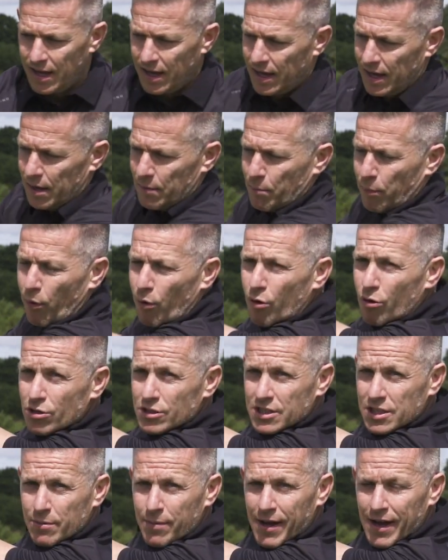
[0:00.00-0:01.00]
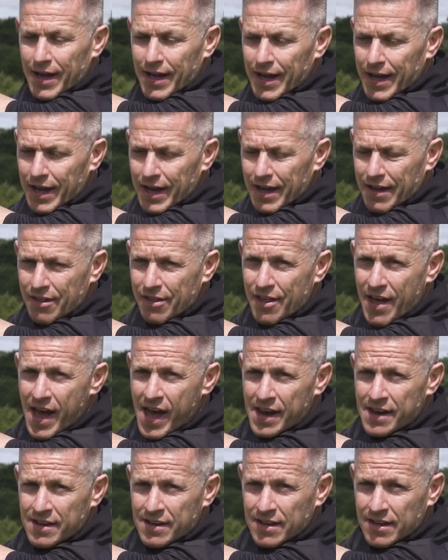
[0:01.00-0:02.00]
he pauses about here,
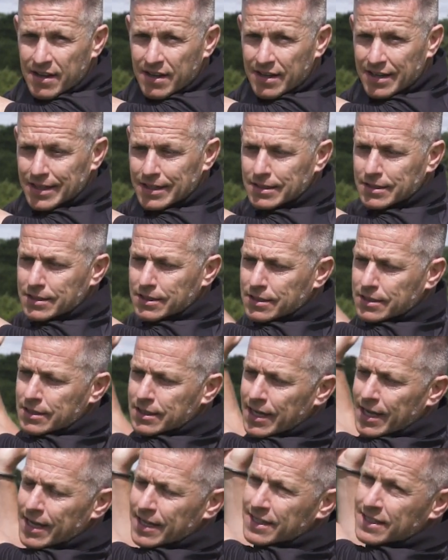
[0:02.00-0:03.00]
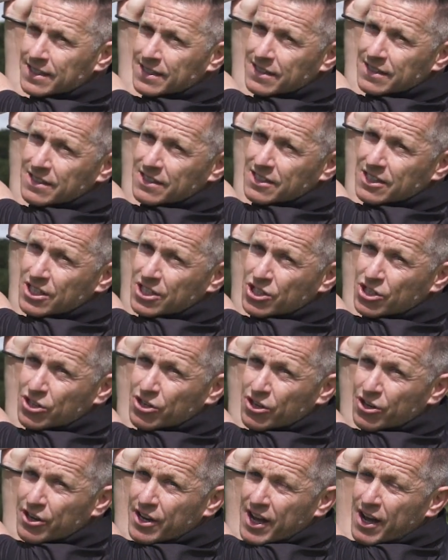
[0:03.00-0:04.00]
then extends the
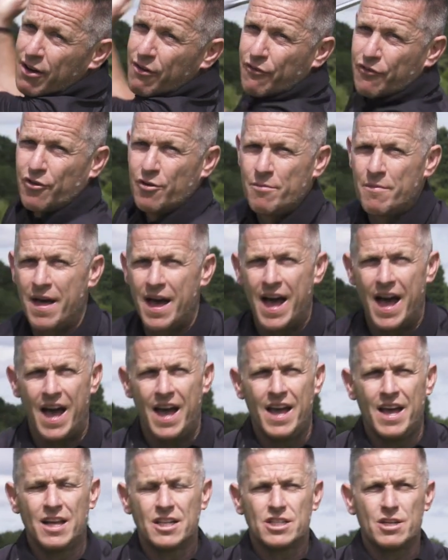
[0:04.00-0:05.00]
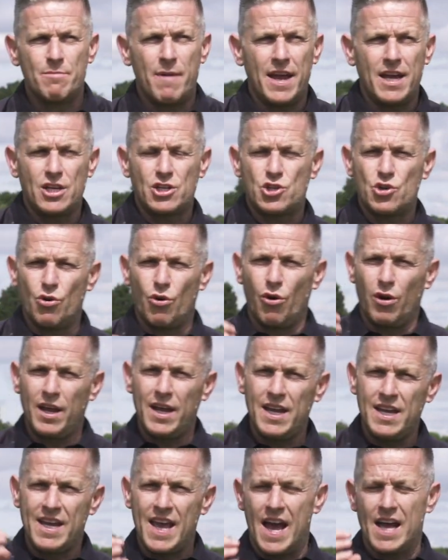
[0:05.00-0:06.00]
turn out from there to make sure
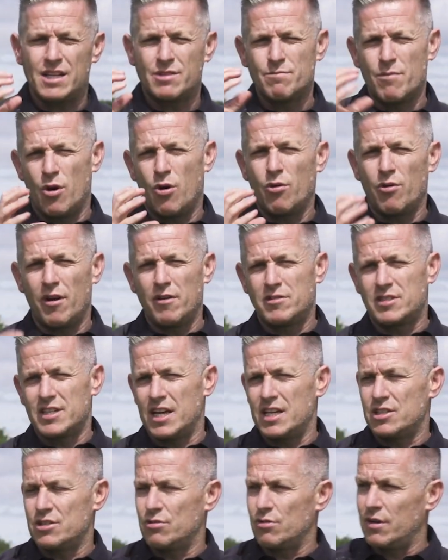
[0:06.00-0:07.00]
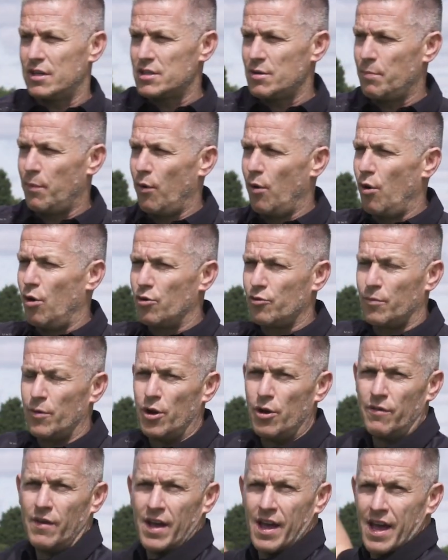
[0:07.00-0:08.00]
he gets more rotation. Here's a pause
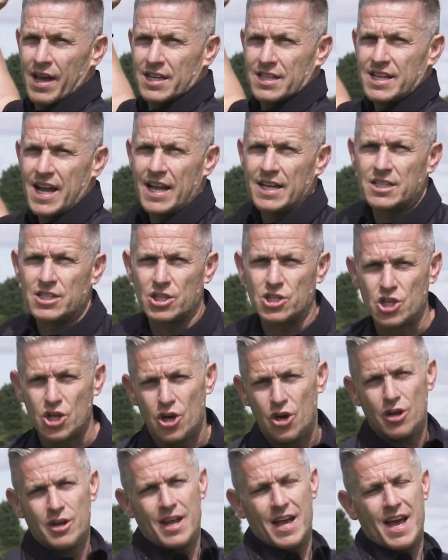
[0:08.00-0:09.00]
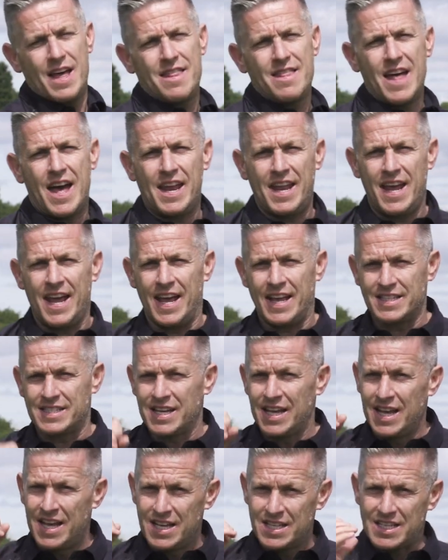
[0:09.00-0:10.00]
move, extends the turn, and then hits.
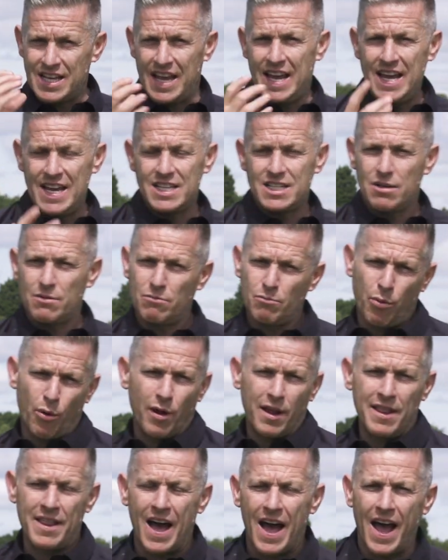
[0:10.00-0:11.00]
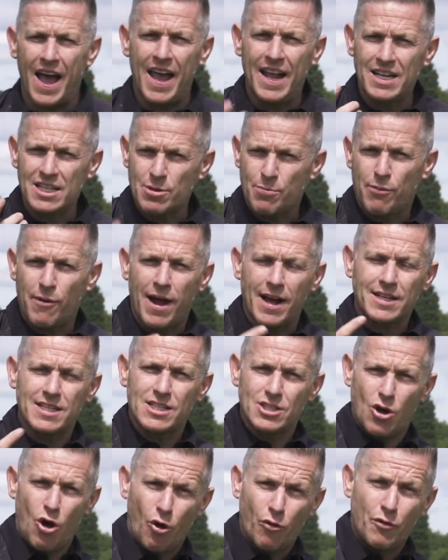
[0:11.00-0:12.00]
So he's putting that into
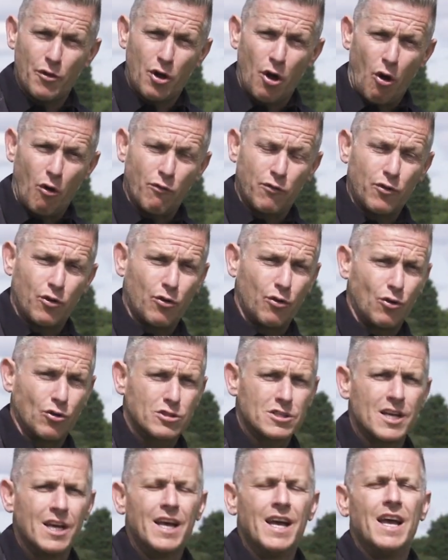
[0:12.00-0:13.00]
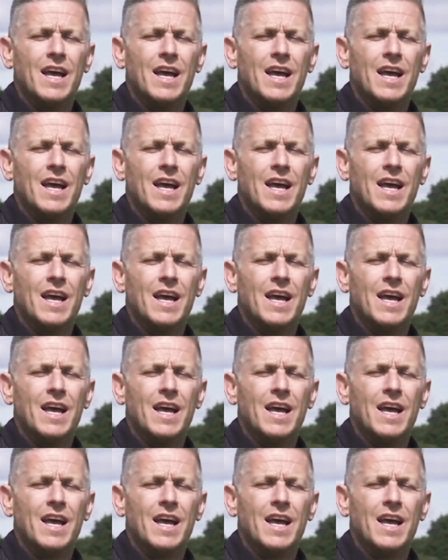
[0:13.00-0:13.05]
practice on the golf course.